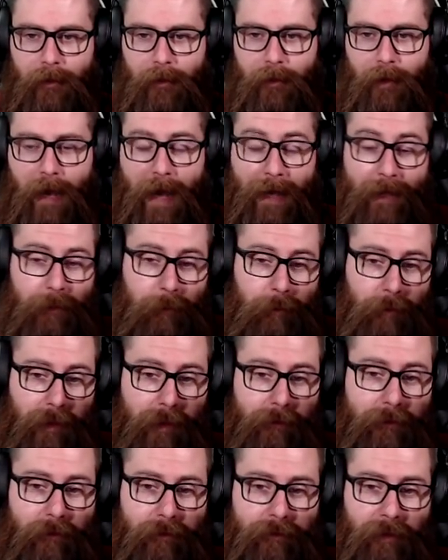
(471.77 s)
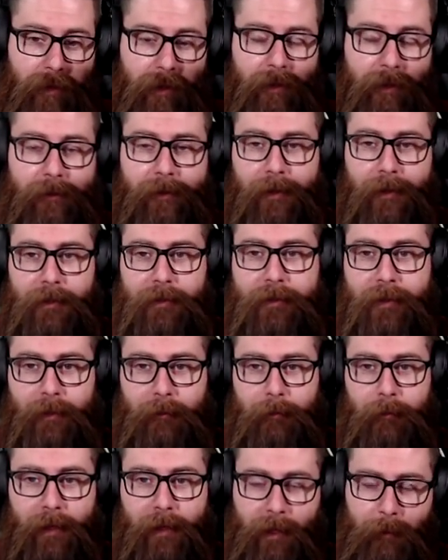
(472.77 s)
I could beat the fights, I just
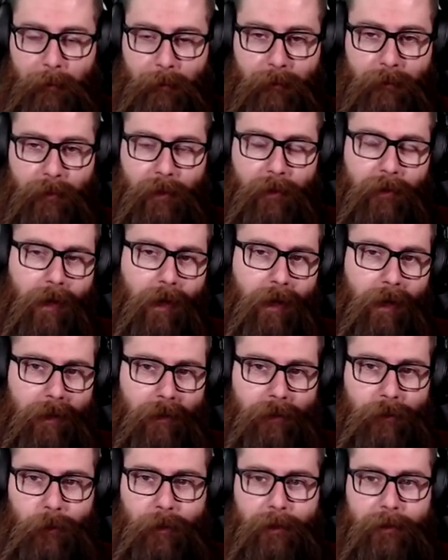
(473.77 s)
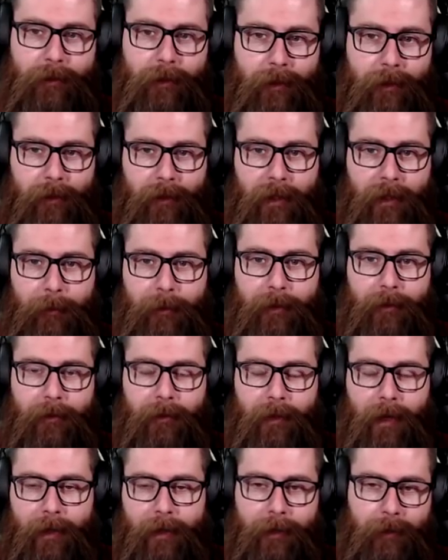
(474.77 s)
couldn't beat them. You got like a 20 turn limit.
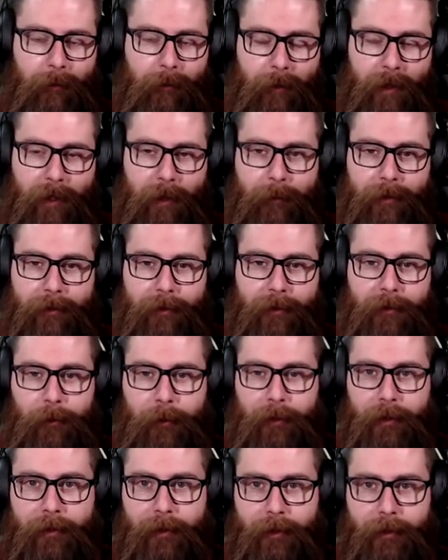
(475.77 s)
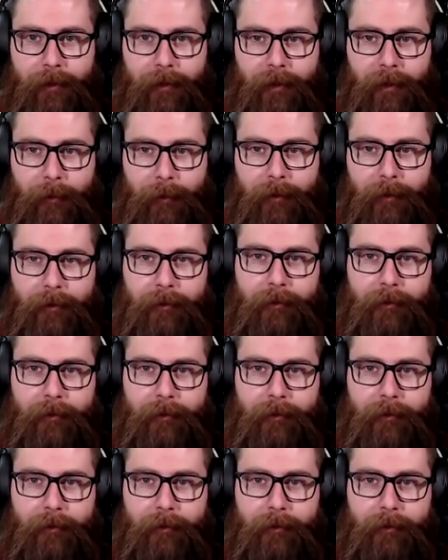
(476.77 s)
I couldn't beat them in the 20 turn limit.